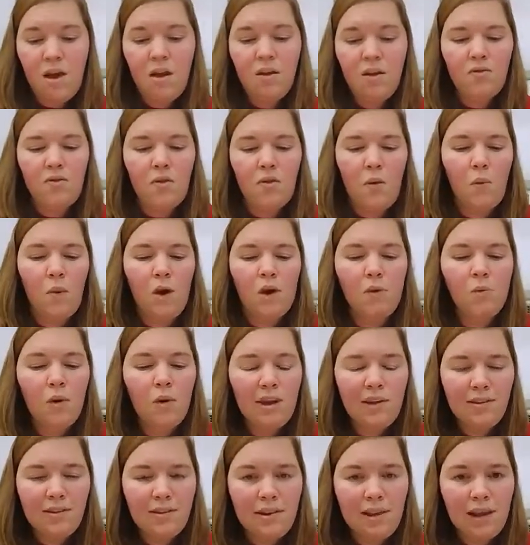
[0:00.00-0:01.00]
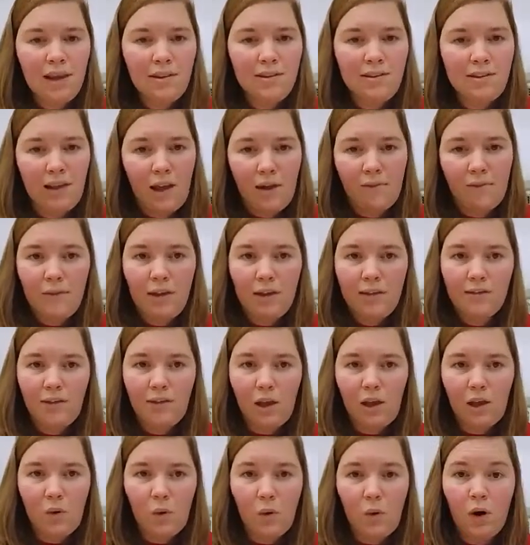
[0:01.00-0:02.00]
So when we see a suffix
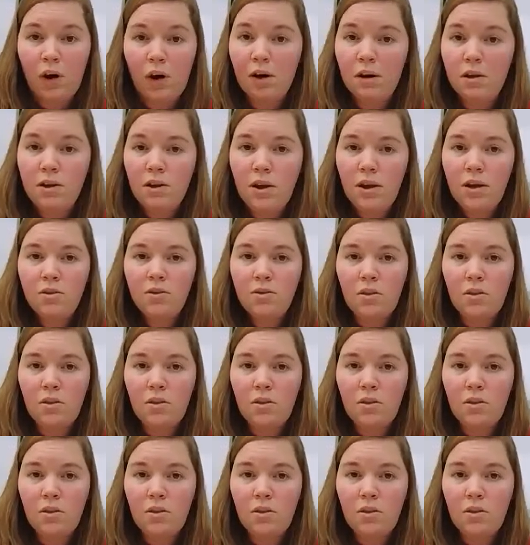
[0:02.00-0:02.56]
on a word,